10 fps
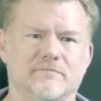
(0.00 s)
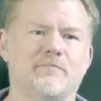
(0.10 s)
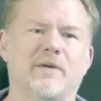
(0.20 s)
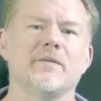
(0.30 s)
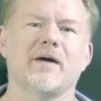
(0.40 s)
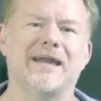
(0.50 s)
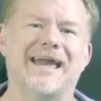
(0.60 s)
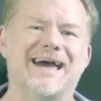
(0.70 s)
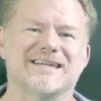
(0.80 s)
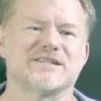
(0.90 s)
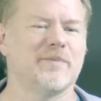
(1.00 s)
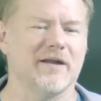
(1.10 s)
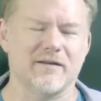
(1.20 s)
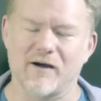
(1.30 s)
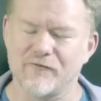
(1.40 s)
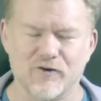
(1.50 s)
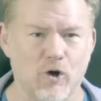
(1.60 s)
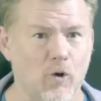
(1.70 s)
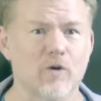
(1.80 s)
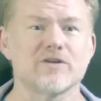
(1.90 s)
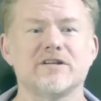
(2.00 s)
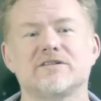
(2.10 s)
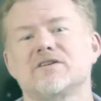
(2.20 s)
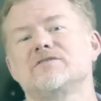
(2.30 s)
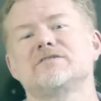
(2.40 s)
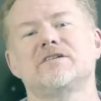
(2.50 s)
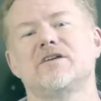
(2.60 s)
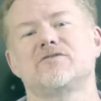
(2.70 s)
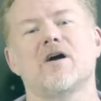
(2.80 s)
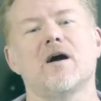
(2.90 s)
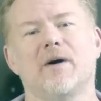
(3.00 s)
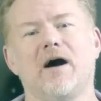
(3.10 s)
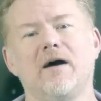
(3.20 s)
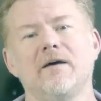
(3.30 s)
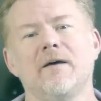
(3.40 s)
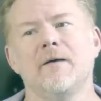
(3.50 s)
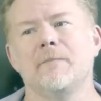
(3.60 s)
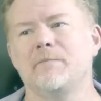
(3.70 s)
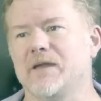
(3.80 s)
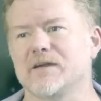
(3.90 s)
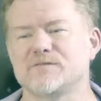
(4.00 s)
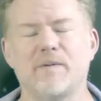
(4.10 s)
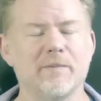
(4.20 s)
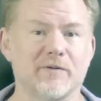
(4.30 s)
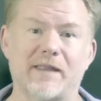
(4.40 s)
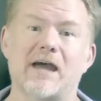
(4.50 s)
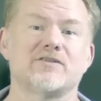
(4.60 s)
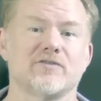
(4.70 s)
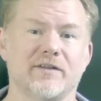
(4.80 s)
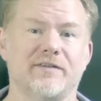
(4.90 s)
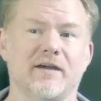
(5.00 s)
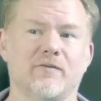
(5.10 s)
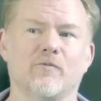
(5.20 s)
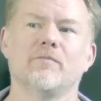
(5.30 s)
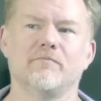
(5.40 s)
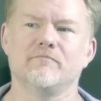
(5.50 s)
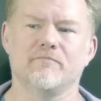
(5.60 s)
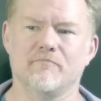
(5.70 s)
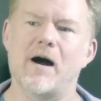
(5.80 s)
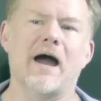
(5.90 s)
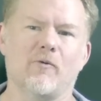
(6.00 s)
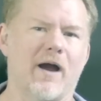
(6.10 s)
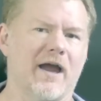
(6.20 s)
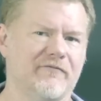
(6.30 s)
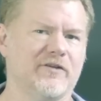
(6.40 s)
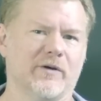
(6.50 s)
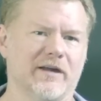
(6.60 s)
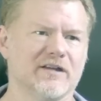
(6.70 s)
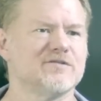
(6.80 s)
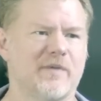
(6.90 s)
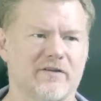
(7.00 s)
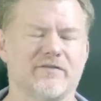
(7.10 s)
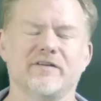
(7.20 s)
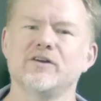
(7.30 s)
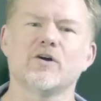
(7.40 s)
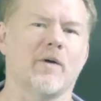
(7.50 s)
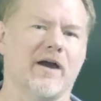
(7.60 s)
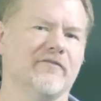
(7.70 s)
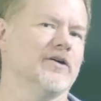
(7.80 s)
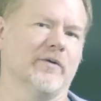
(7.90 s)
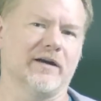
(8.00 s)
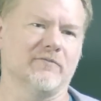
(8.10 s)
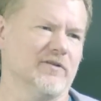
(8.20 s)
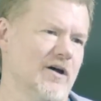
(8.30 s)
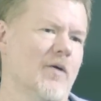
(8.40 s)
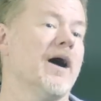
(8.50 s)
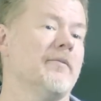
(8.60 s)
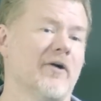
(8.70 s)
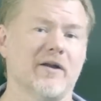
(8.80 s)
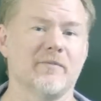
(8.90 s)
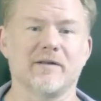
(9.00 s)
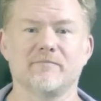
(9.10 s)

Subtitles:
be my guest. But of course it turns into drama because people naturally think, well, my way of doing it is better than your way of doing it. Well, no, my way